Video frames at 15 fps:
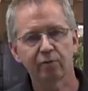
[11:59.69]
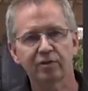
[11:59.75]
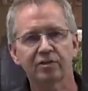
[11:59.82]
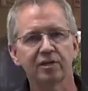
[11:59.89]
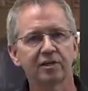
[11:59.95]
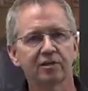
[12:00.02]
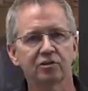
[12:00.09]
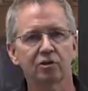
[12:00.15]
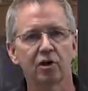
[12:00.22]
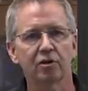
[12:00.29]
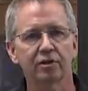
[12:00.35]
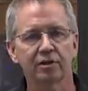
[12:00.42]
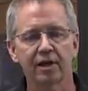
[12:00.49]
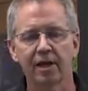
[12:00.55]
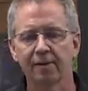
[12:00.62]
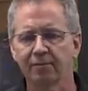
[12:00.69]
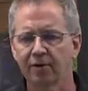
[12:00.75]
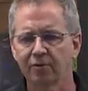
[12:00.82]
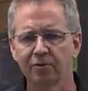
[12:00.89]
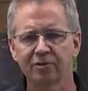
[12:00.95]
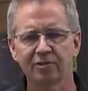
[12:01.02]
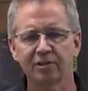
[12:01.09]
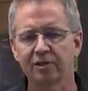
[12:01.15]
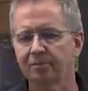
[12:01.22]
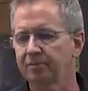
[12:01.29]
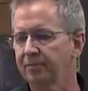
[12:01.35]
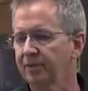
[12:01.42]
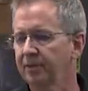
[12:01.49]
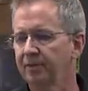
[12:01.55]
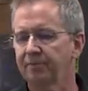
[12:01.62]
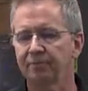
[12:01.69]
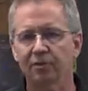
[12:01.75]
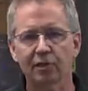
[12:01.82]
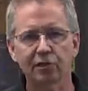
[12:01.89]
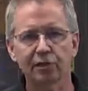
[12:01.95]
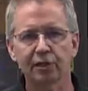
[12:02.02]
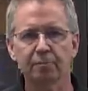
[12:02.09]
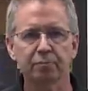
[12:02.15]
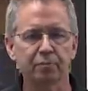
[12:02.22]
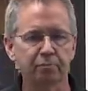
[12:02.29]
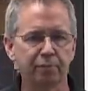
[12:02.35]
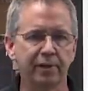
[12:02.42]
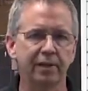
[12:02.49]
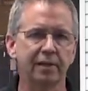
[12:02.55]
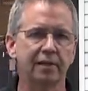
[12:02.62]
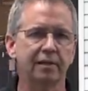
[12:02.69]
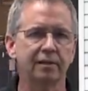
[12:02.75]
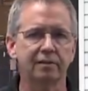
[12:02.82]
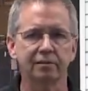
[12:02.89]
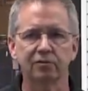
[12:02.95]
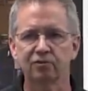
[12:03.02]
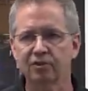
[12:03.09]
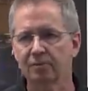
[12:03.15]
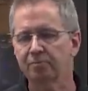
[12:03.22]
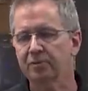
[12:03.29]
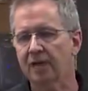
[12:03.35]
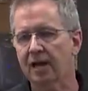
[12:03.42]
We see this all the time. We see them clipped, pinned, zip